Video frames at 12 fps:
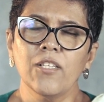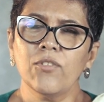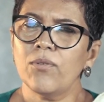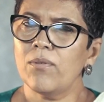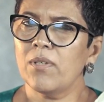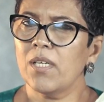
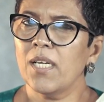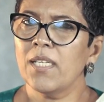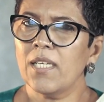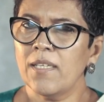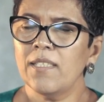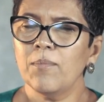So
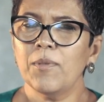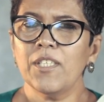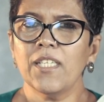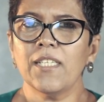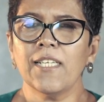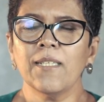in
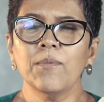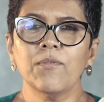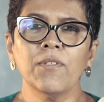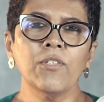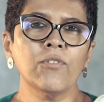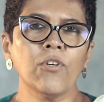contemporary times,
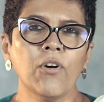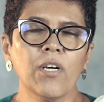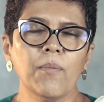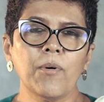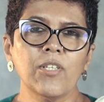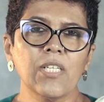when you
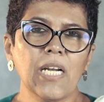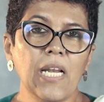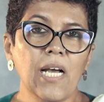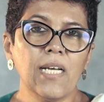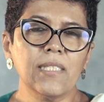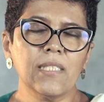talk about
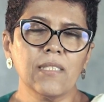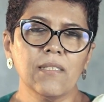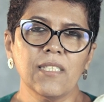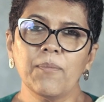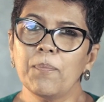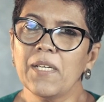class
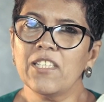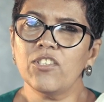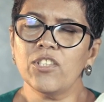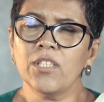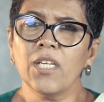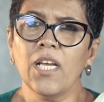
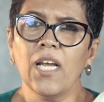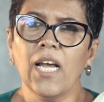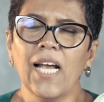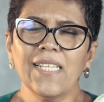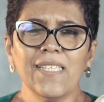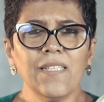depiction,
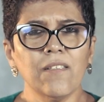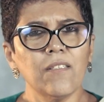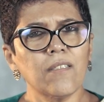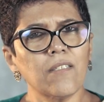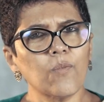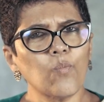I think
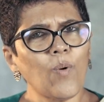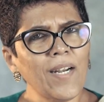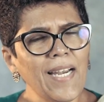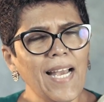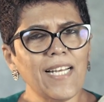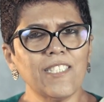this is
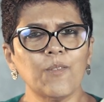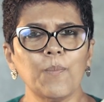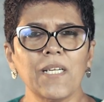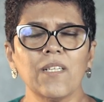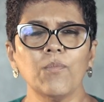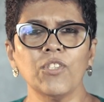one
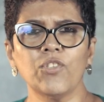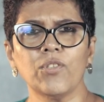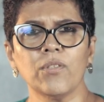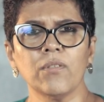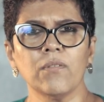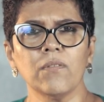aspect
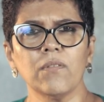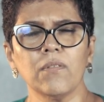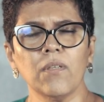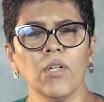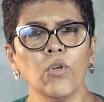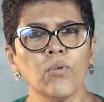which
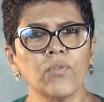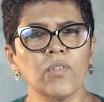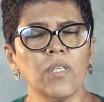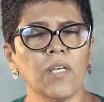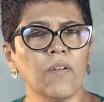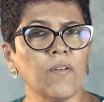
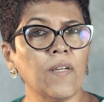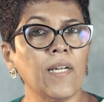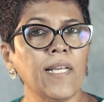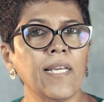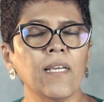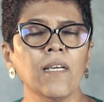looks
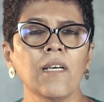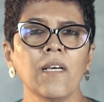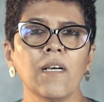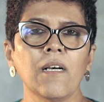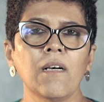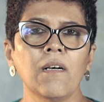really
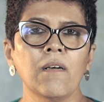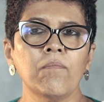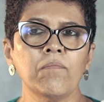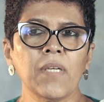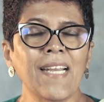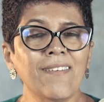
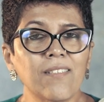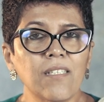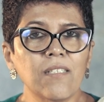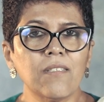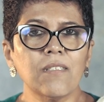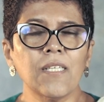
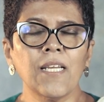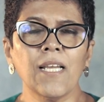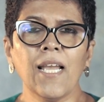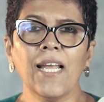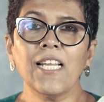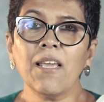interesting
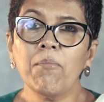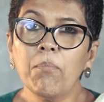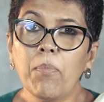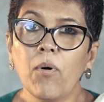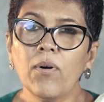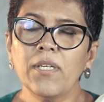and
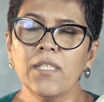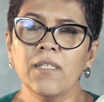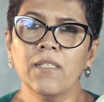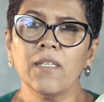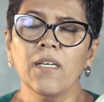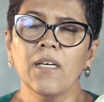
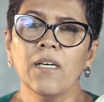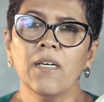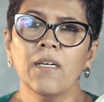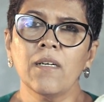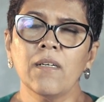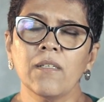important
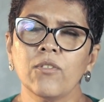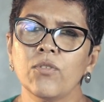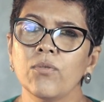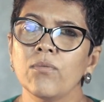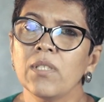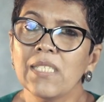
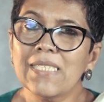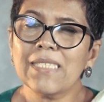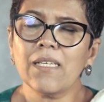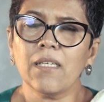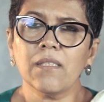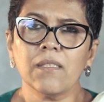to
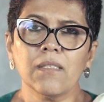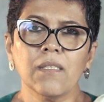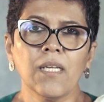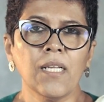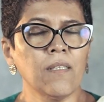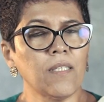discuss
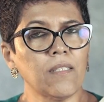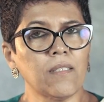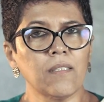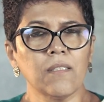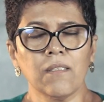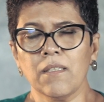
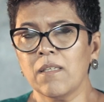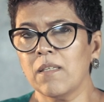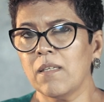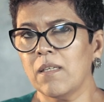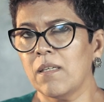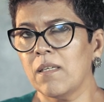
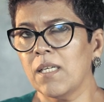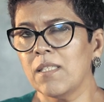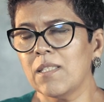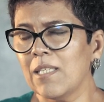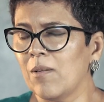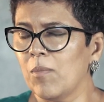
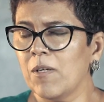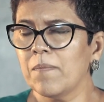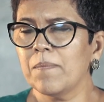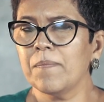in cinema.